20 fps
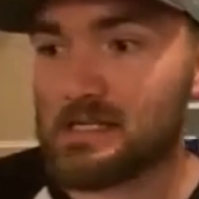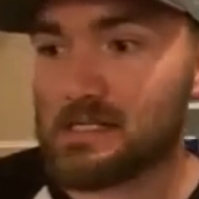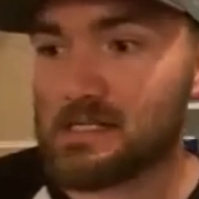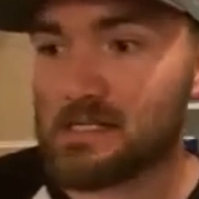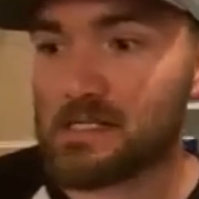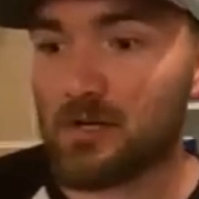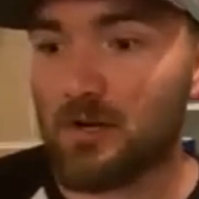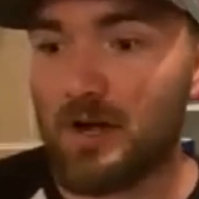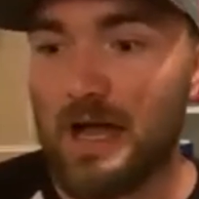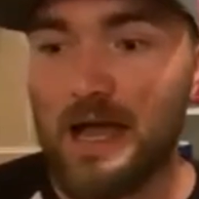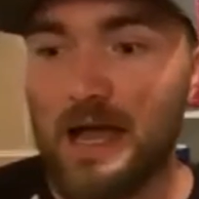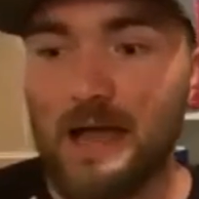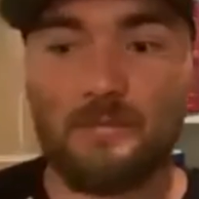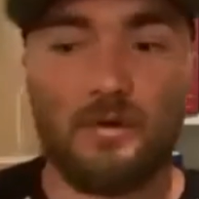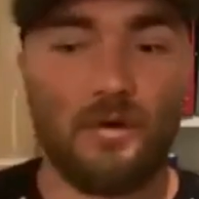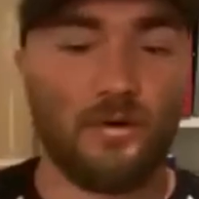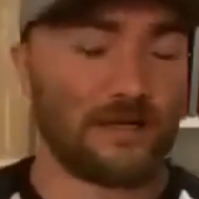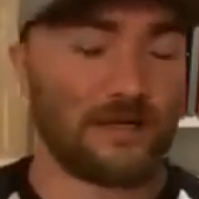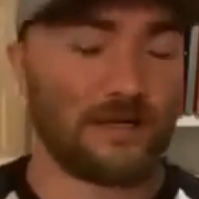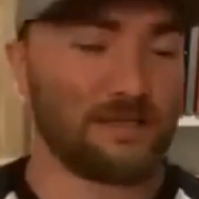you know, I'm
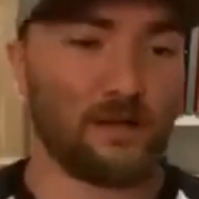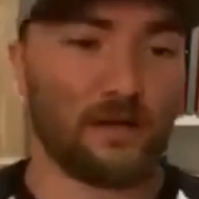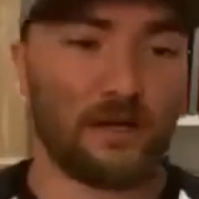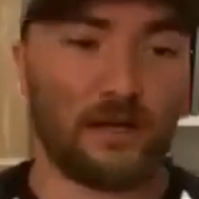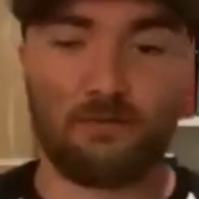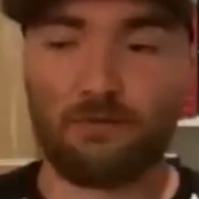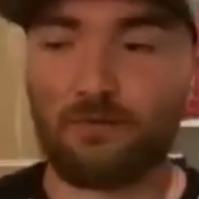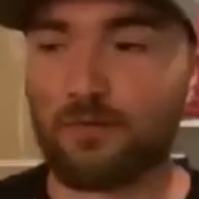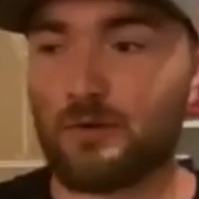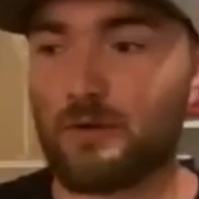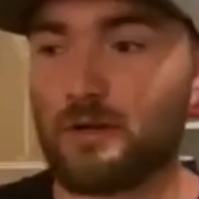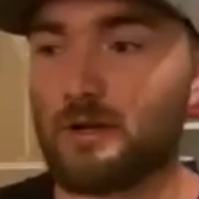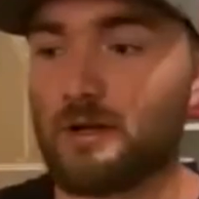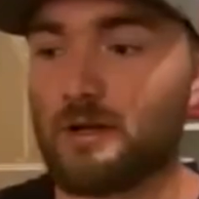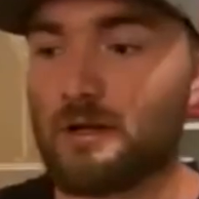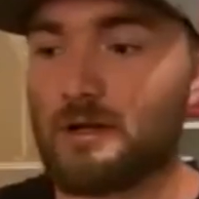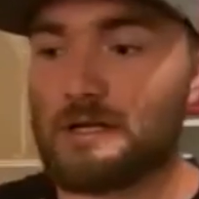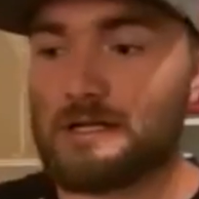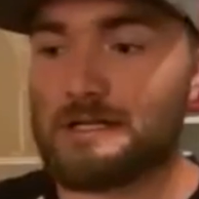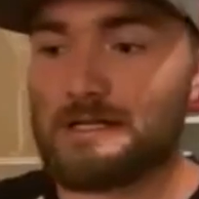always looking
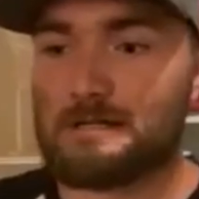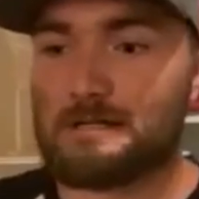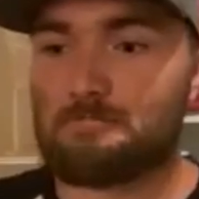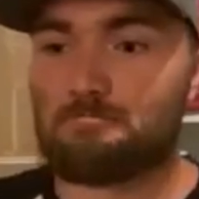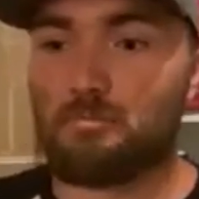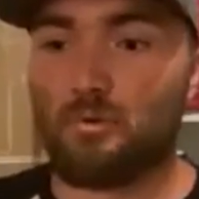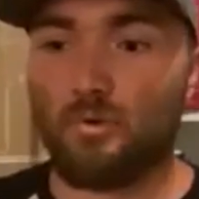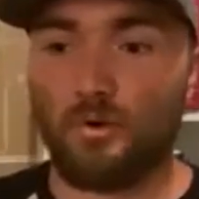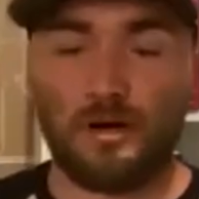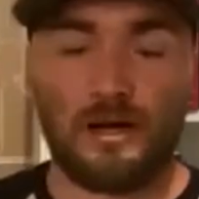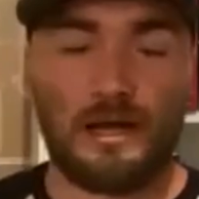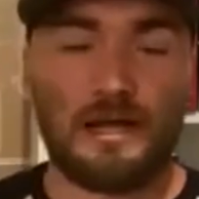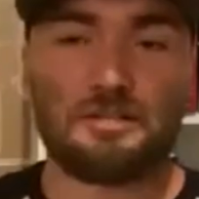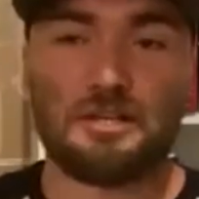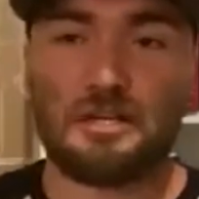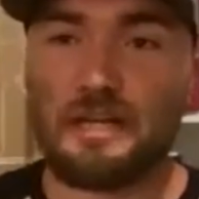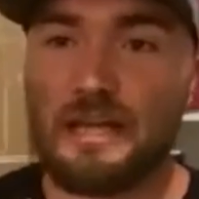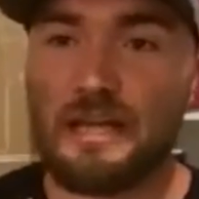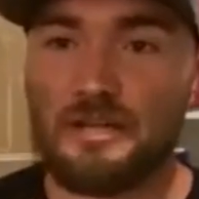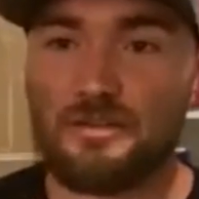for more
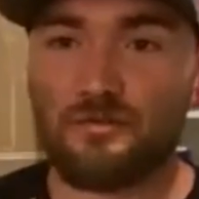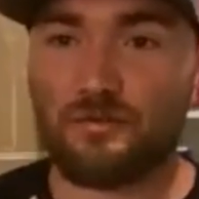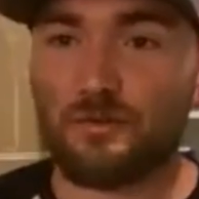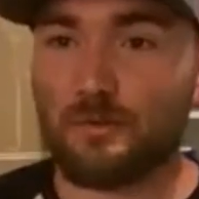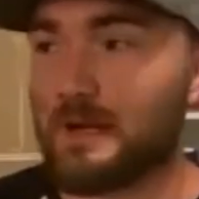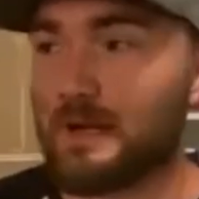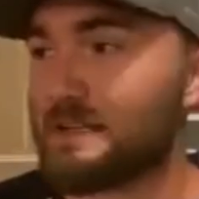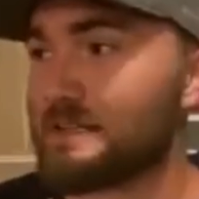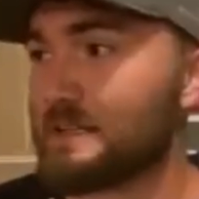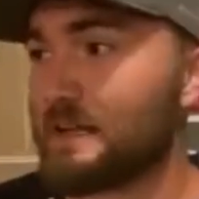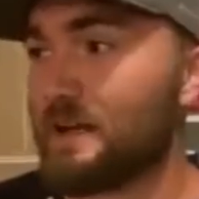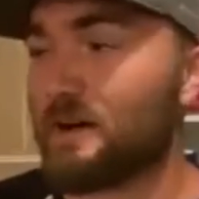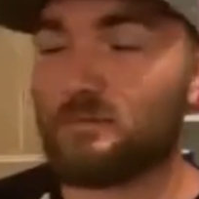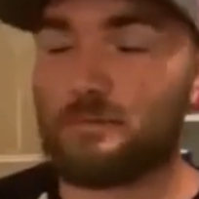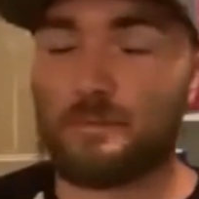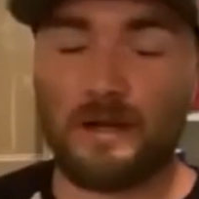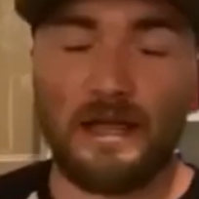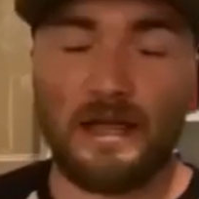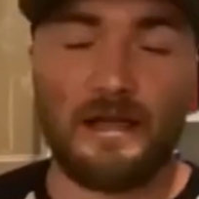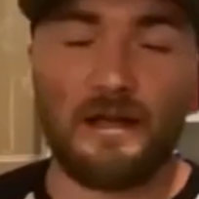education for myself,
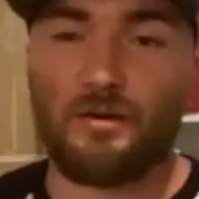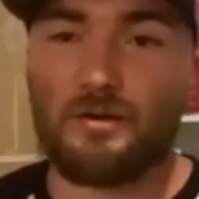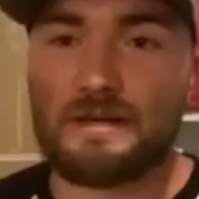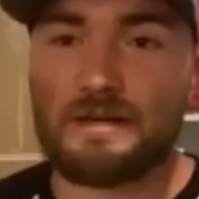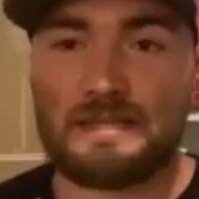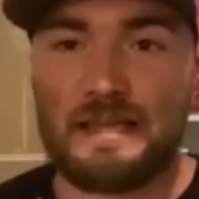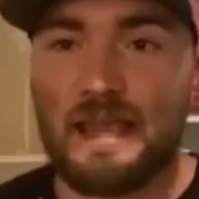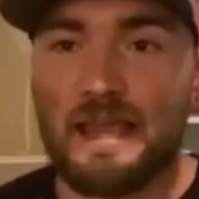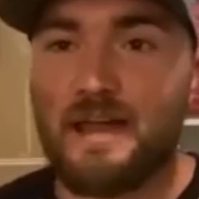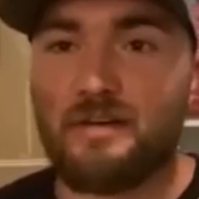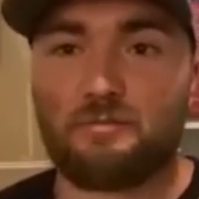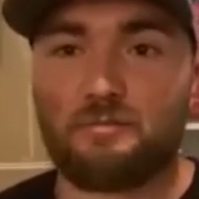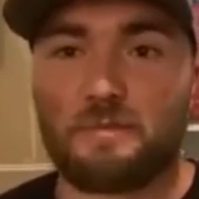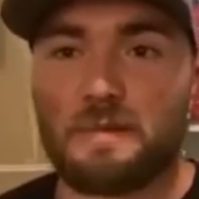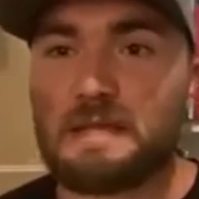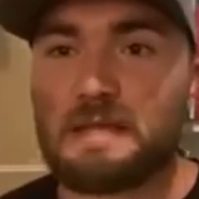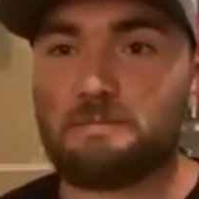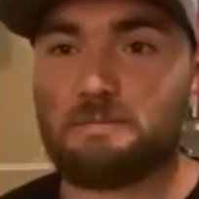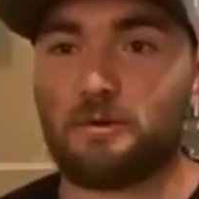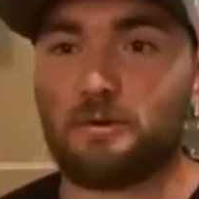but I always have
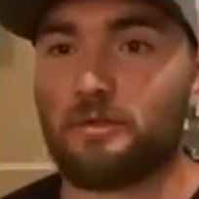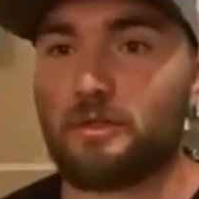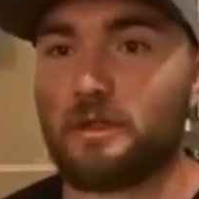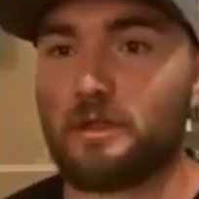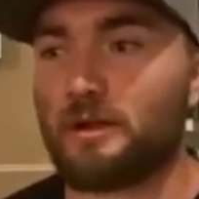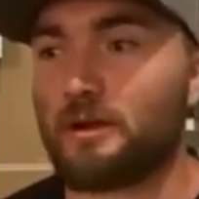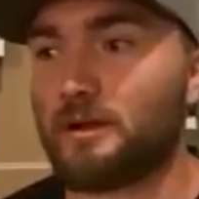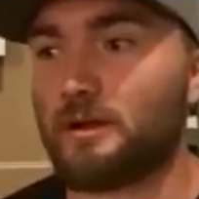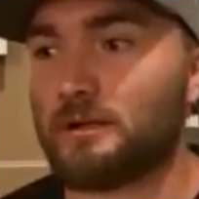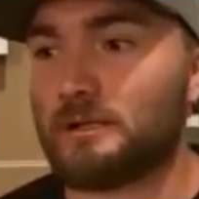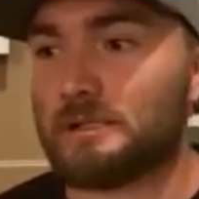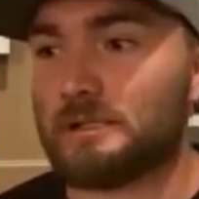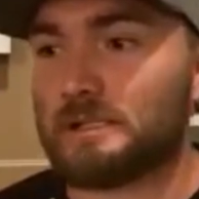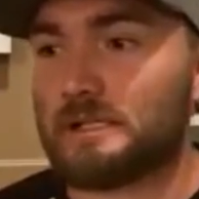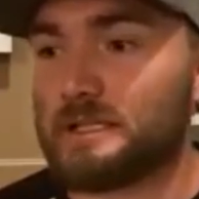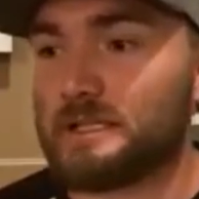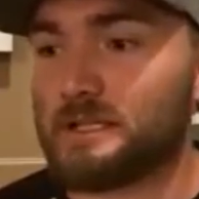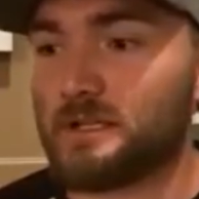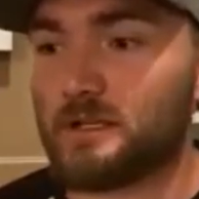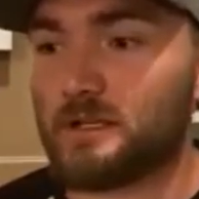people that are,
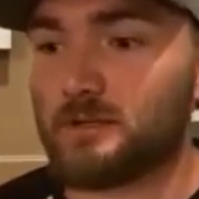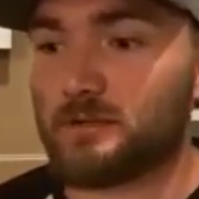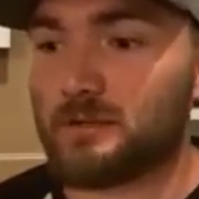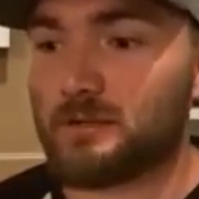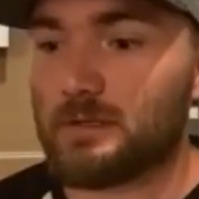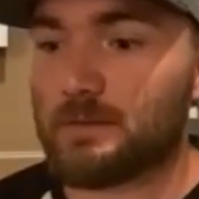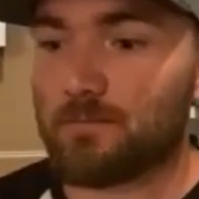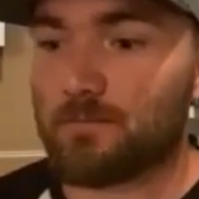you know,